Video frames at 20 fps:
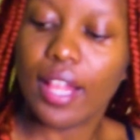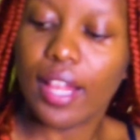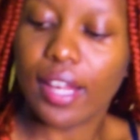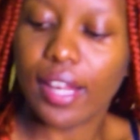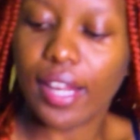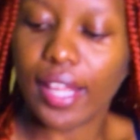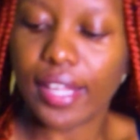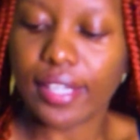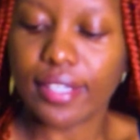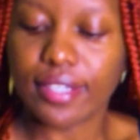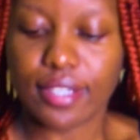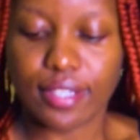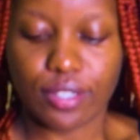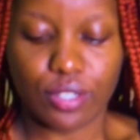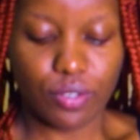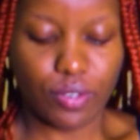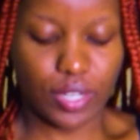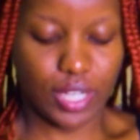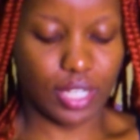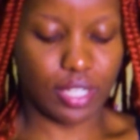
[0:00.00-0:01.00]
Let's do
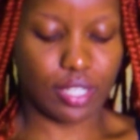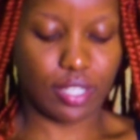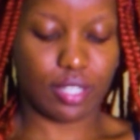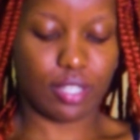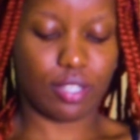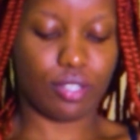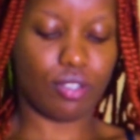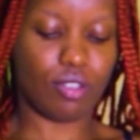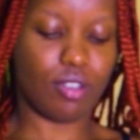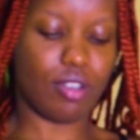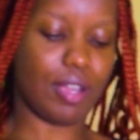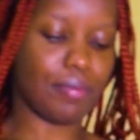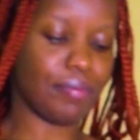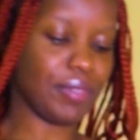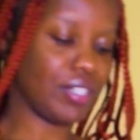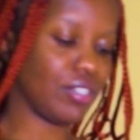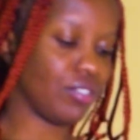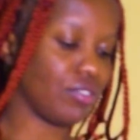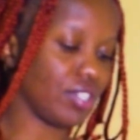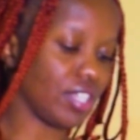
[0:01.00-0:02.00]
it. So I'm
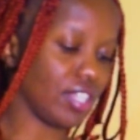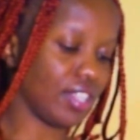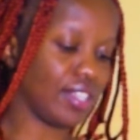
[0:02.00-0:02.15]
just using